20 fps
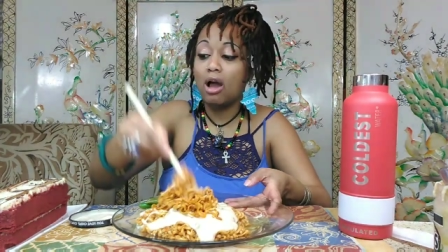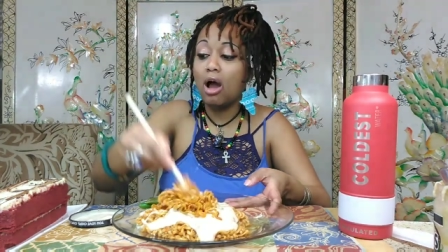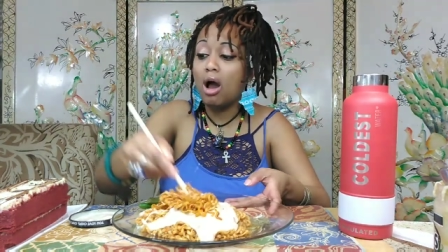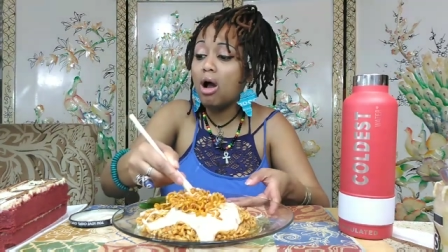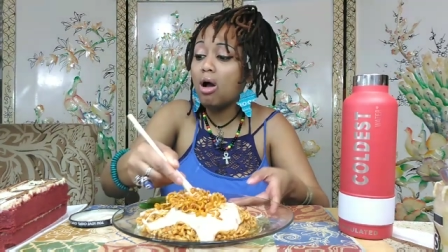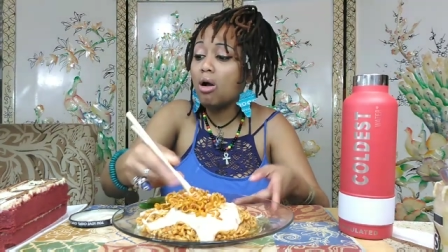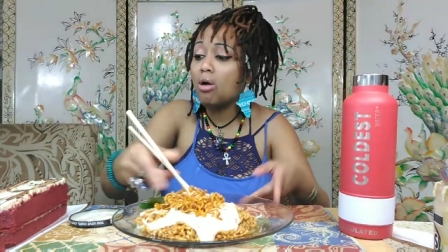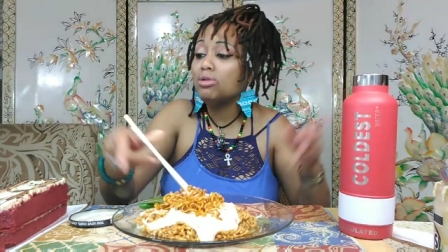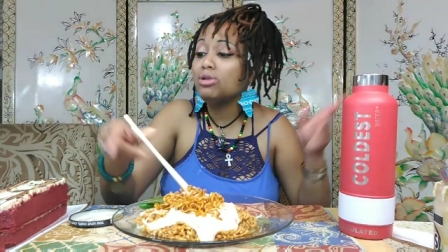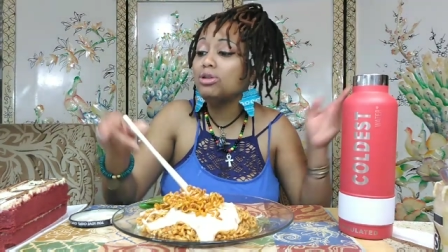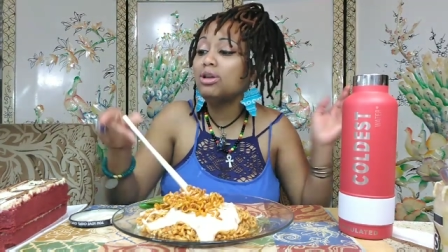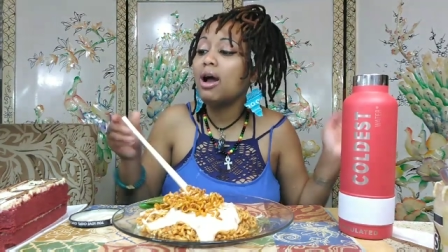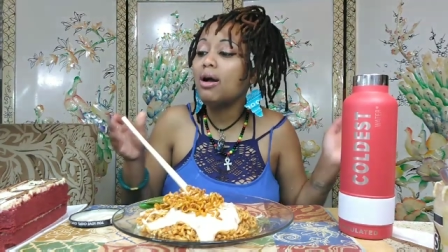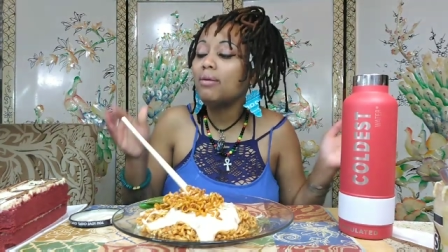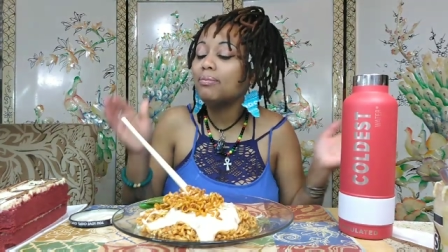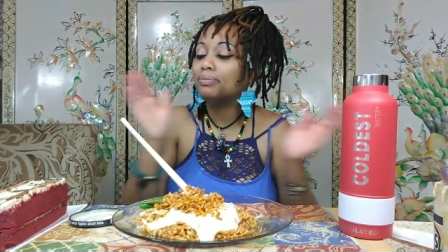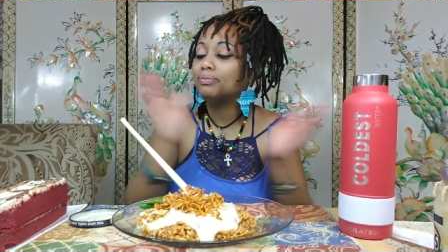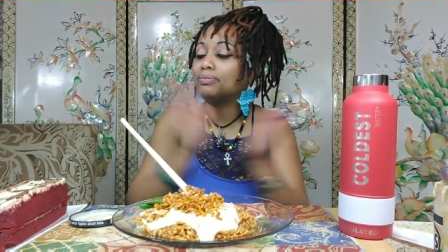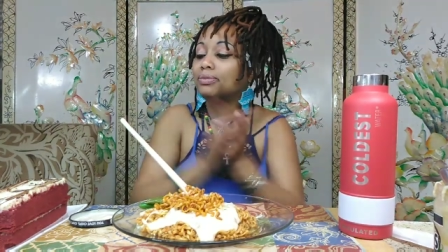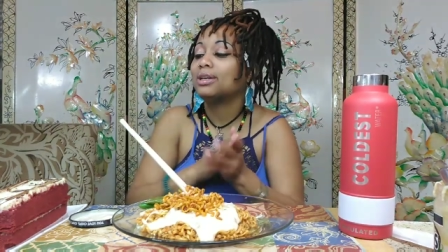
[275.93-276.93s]
Oh
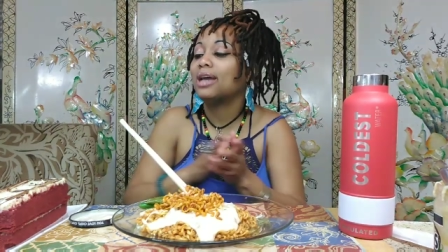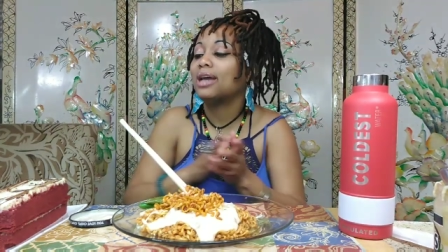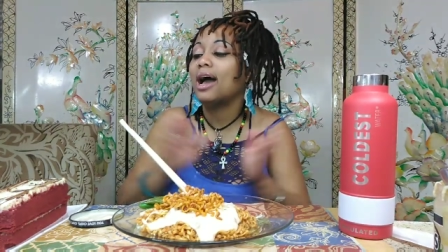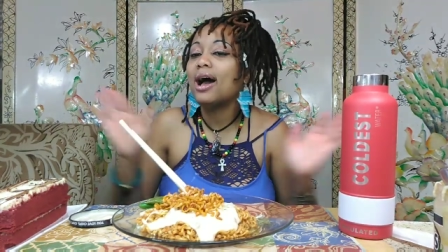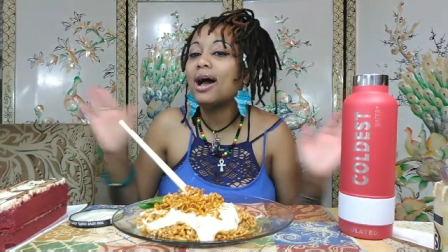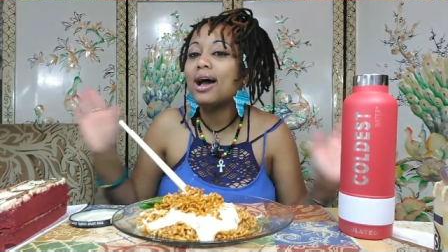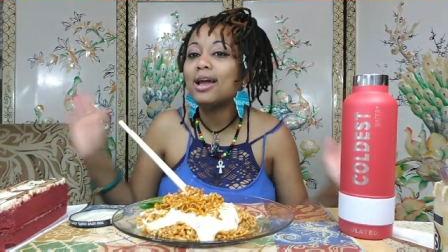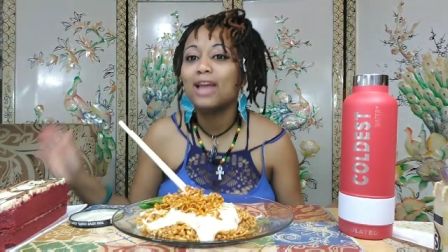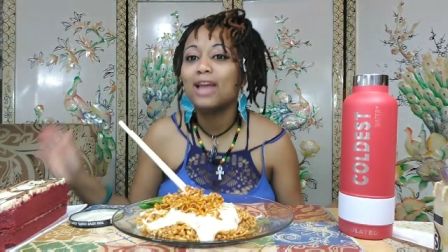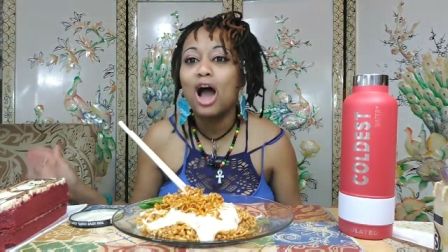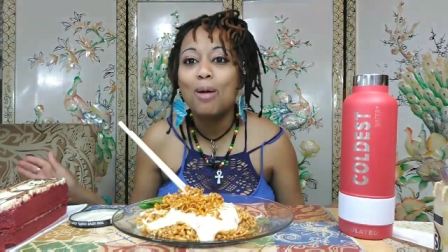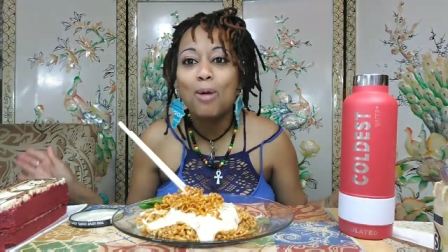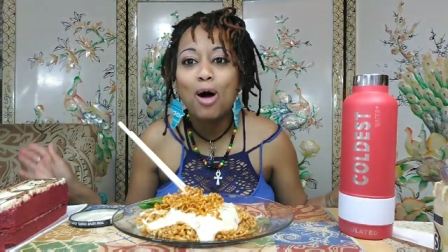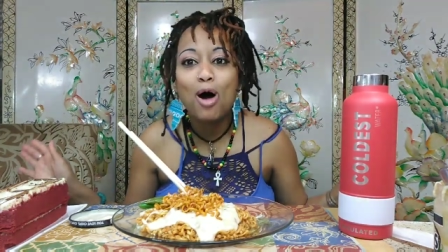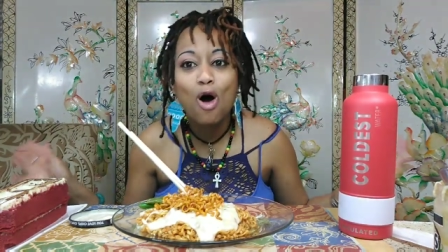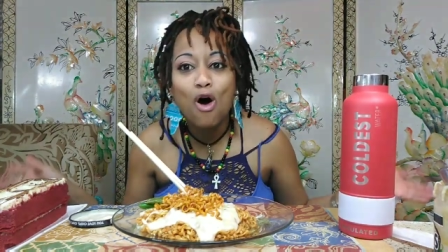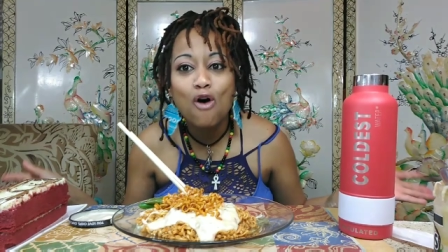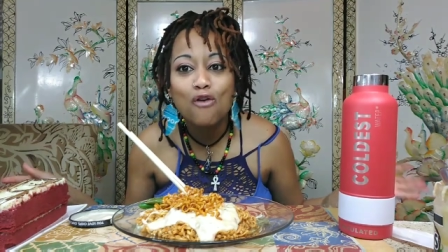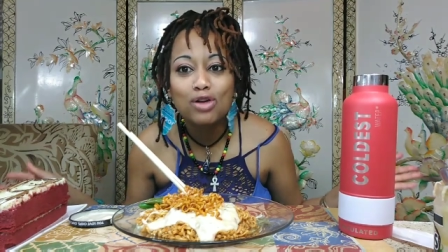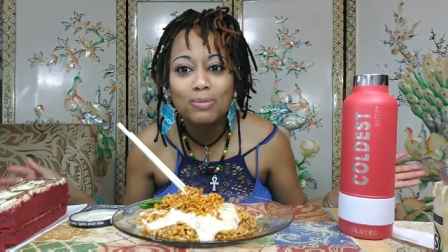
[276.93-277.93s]
yeah. God, I'm
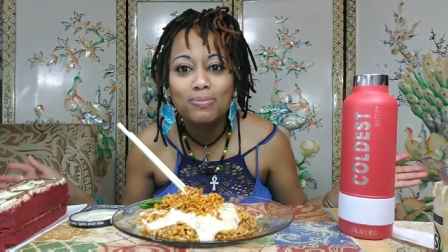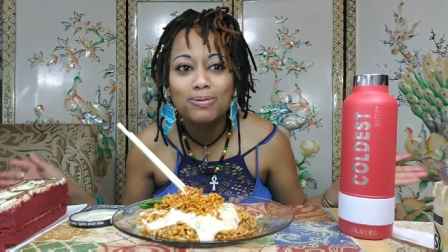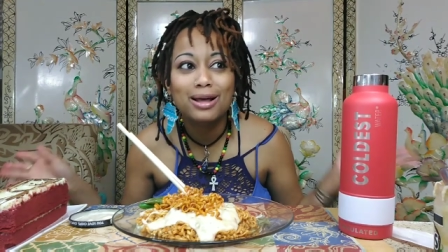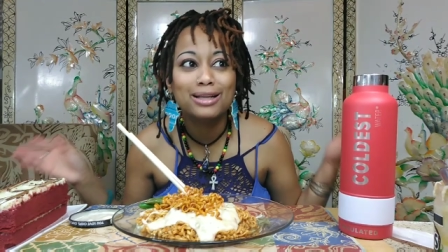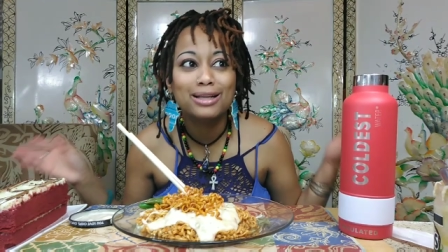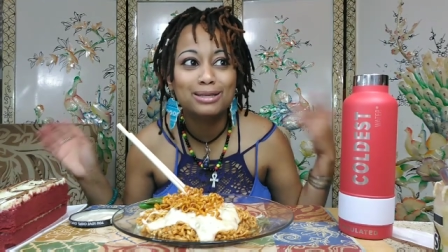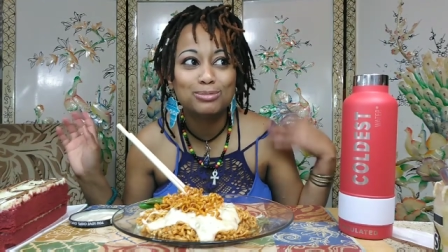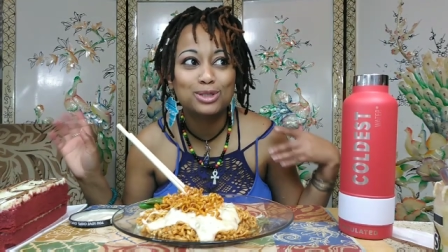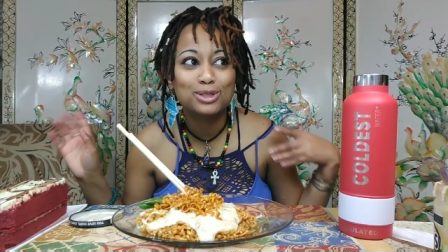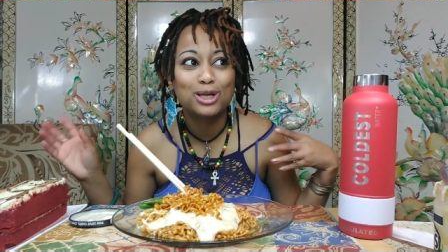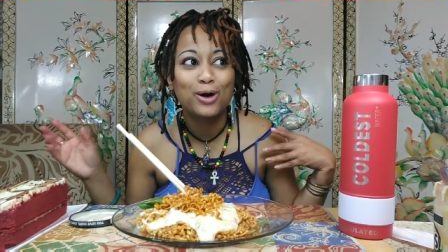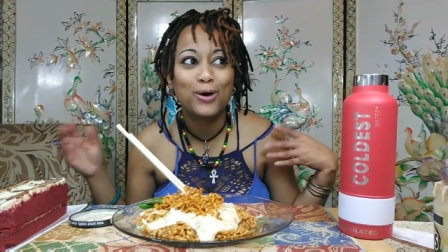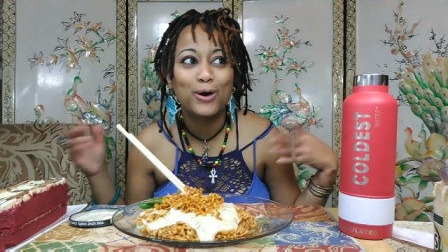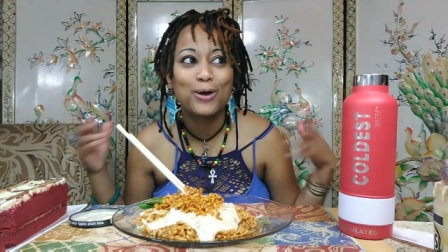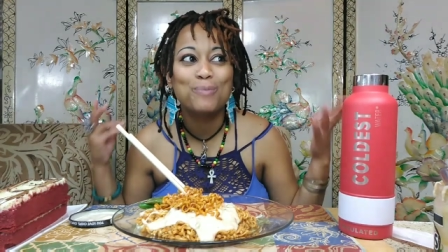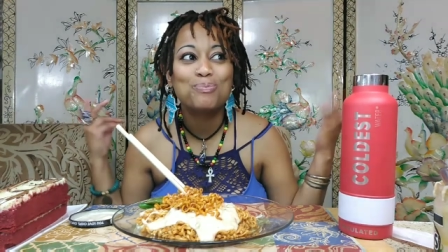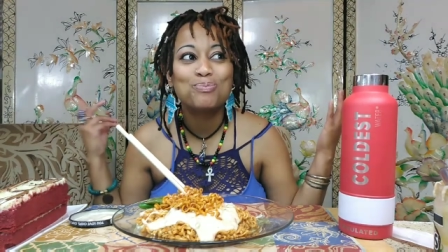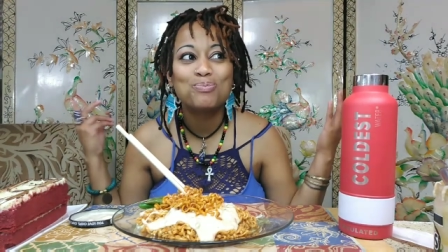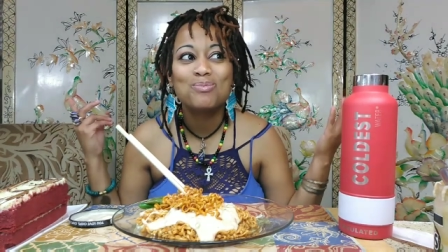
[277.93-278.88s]
all over the place. I'm sorry.